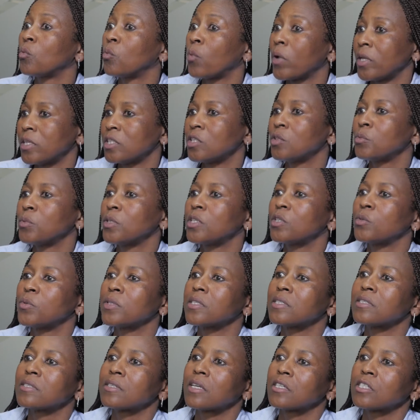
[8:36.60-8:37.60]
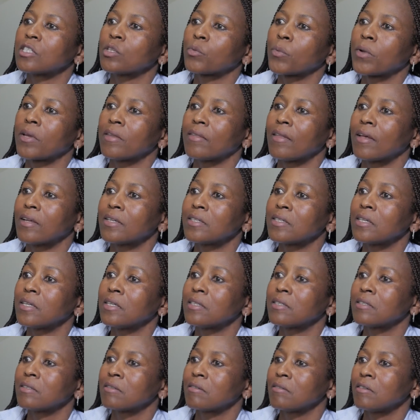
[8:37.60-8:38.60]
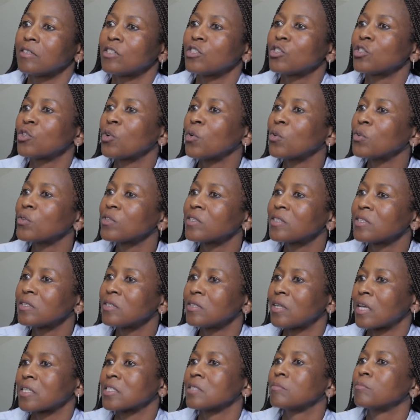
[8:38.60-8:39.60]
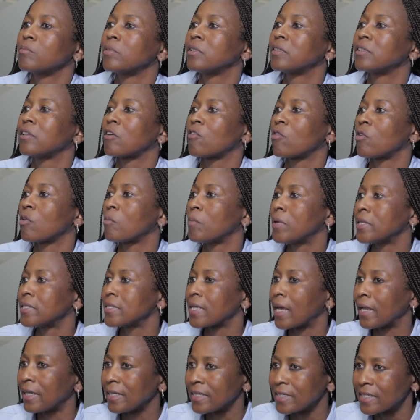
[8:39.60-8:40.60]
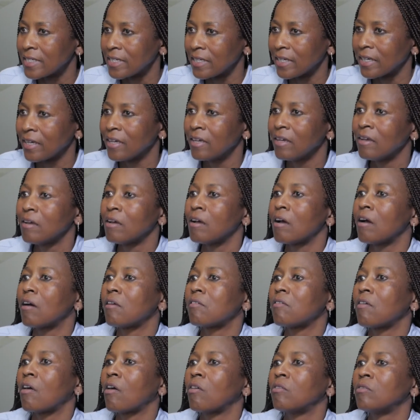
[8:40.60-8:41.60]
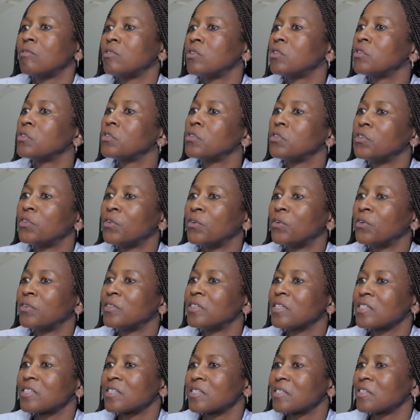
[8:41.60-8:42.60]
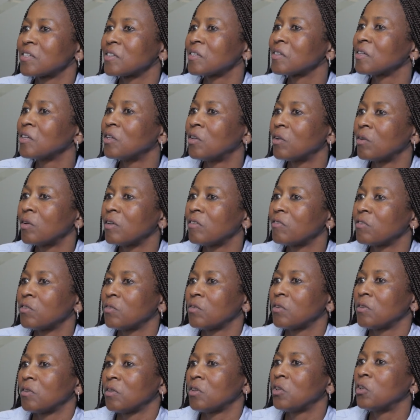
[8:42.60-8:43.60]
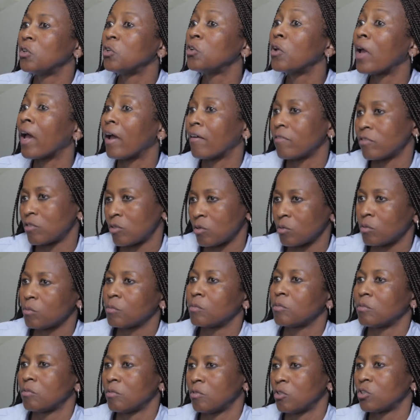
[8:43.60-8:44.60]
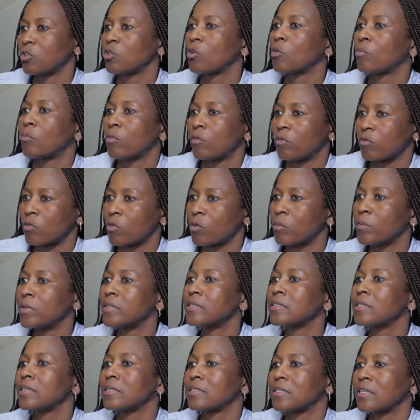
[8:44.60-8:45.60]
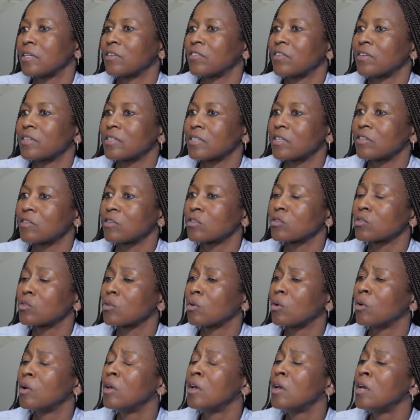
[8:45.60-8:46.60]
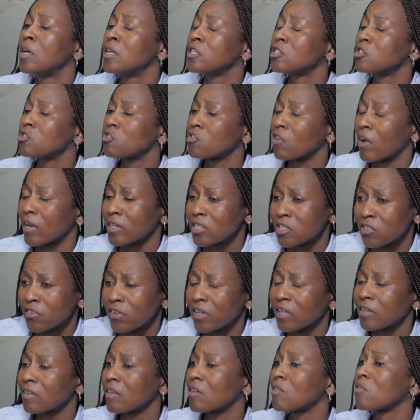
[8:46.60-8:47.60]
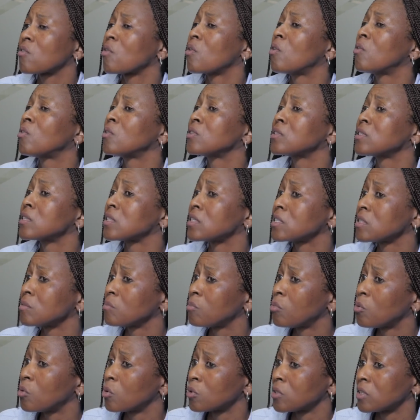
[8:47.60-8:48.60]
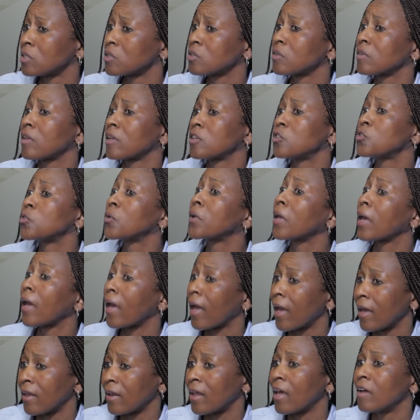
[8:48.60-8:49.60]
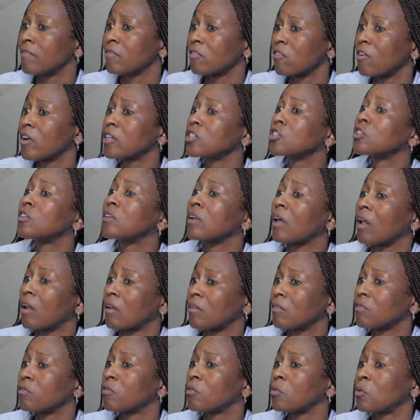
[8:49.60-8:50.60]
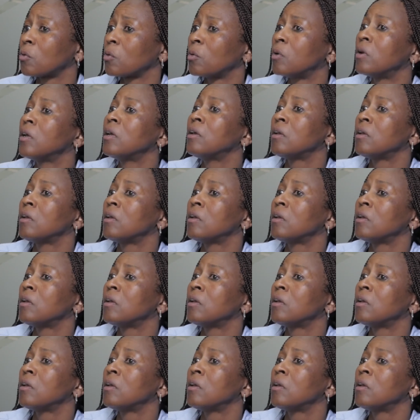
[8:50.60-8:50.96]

When do we do it in such a way that it doesn't build the wrong mentality around, if you have to show performance, etc., etc. So structuring the roles is important so that you can have a rationale for